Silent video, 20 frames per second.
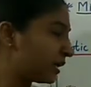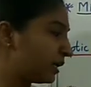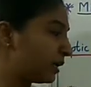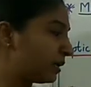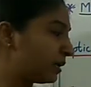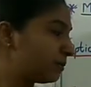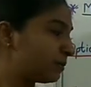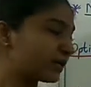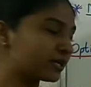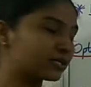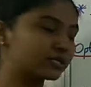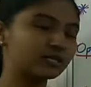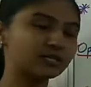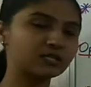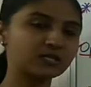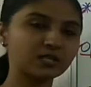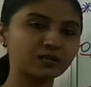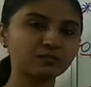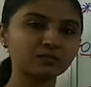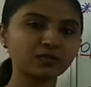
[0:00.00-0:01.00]
Limbic
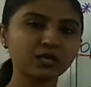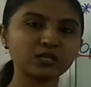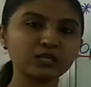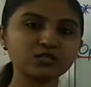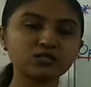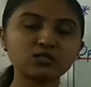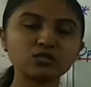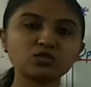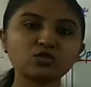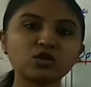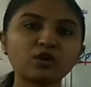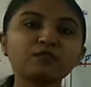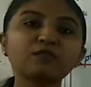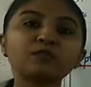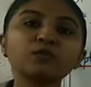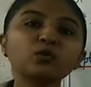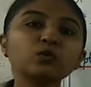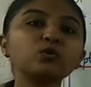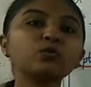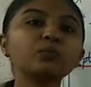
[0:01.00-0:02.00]
system consists of
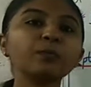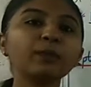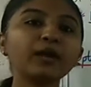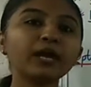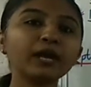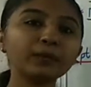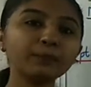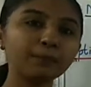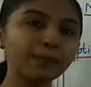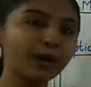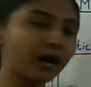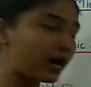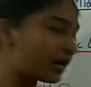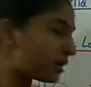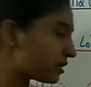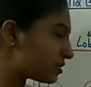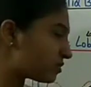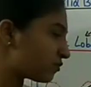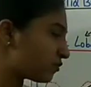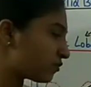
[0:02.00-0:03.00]
two main
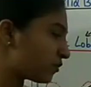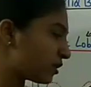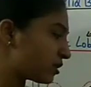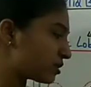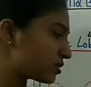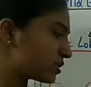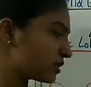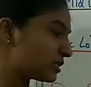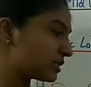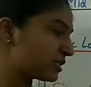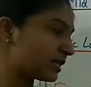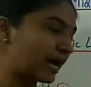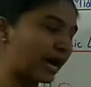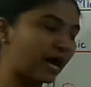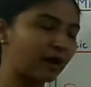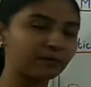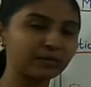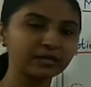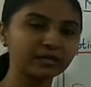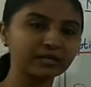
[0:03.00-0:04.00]
parts. First is the
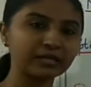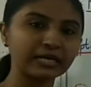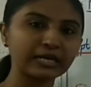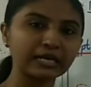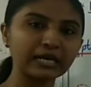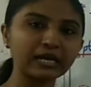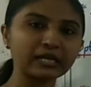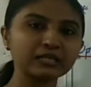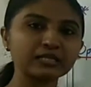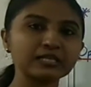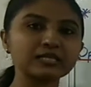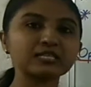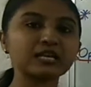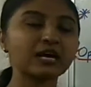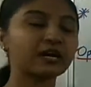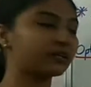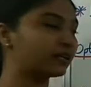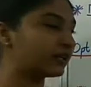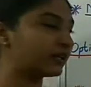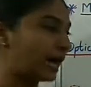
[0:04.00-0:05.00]
amygdala. These are the